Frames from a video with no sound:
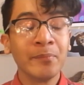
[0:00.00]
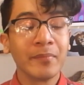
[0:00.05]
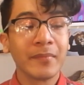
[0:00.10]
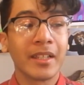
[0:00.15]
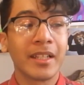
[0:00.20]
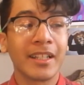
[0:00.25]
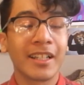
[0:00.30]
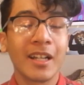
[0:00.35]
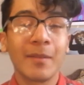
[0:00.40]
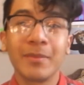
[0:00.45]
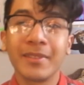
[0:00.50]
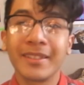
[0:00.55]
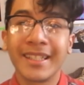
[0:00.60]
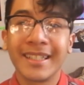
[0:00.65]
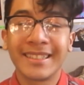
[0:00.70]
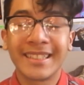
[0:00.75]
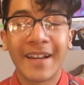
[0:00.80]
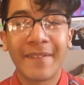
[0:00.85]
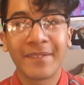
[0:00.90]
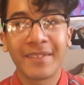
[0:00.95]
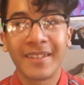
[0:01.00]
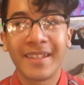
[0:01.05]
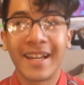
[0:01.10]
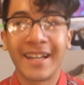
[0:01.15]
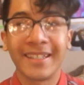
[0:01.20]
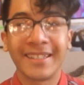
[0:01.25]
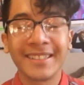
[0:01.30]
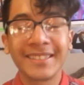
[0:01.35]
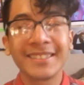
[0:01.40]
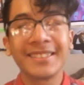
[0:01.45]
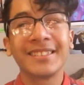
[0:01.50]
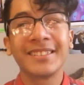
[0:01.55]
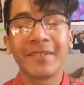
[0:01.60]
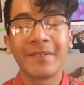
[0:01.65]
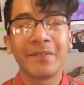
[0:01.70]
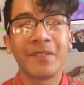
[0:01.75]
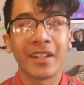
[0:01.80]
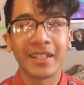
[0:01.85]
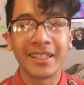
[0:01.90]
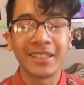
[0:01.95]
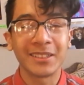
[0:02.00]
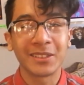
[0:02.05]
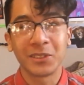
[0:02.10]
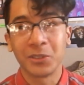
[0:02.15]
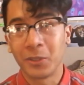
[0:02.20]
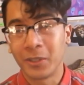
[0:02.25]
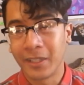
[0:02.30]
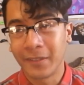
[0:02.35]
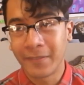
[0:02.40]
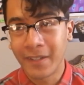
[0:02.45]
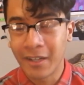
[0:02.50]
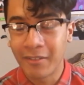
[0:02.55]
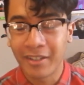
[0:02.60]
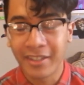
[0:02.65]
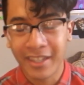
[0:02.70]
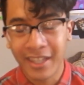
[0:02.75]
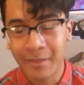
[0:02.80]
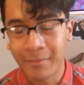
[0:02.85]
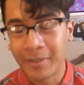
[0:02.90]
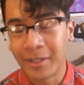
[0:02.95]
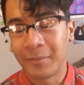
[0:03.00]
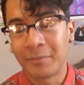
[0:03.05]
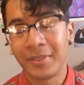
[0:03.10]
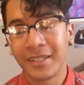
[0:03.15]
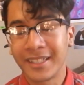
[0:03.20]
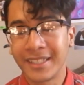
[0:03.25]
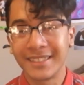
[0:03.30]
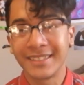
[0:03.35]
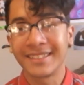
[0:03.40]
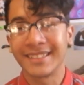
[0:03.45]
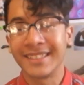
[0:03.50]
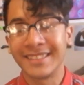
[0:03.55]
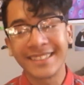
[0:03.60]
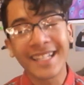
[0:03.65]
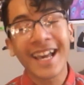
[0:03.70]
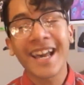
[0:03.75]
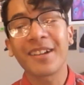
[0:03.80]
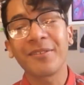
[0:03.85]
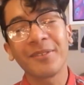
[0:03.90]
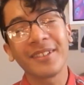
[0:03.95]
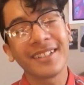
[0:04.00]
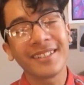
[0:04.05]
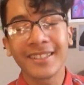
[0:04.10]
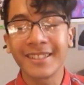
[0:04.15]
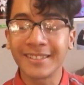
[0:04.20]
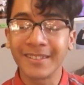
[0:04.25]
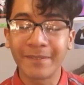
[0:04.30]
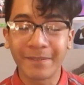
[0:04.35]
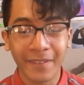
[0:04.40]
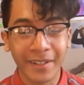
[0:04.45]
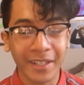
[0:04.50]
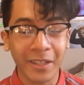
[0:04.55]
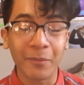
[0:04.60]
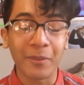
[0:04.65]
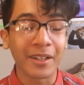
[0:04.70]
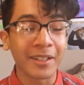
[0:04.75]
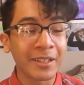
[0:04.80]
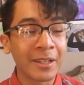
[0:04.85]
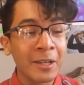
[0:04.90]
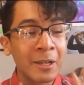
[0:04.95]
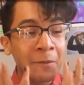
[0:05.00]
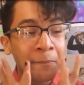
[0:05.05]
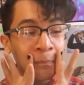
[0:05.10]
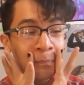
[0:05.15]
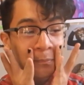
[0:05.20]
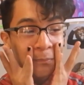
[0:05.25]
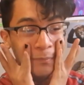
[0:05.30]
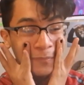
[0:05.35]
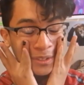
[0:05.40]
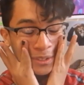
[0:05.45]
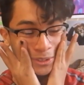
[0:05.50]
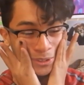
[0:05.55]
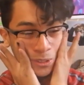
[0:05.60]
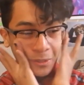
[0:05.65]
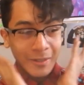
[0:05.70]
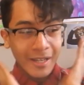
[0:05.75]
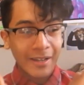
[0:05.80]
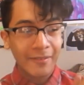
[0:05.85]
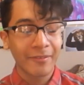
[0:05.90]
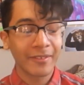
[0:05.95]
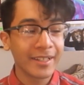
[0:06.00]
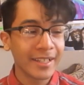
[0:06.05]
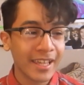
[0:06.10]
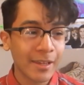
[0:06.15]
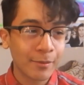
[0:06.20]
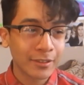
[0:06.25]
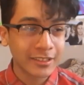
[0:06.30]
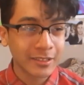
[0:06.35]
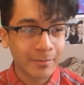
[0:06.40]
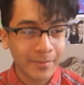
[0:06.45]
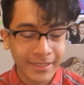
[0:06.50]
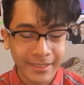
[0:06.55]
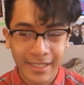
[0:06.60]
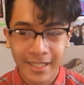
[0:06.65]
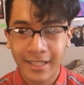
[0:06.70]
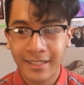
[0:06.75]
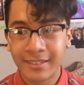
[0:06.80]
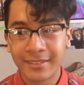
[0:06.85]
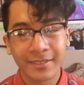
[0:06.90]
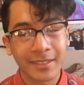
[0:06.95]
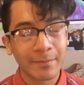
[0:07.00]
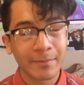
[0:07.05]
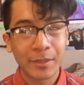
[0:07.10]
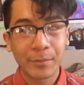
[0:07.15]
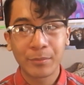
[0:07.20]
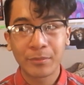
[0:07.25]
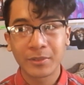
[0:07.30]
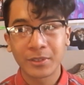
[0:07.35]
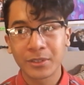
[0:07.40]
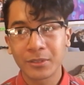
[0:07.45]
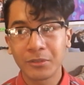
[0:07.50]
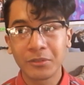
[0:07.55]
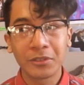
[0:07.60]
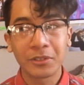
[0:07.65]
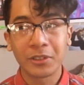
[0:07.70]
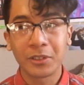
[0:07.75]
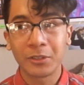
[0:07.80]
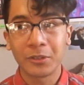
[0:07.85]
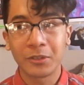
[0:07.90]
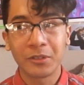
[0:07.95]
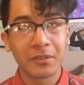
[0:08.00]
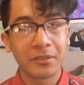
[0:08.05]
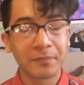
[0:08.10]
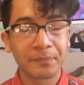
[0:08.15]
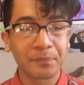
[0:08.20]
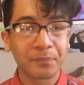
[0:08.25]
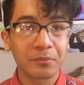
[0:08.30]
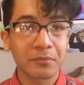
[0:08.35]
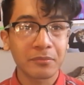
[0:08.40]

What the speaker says: And a couple of days after that, this is the funny story of how I came out, because it's a sad one, there's a funny one. So I already came out to my dad. Some people in school knew,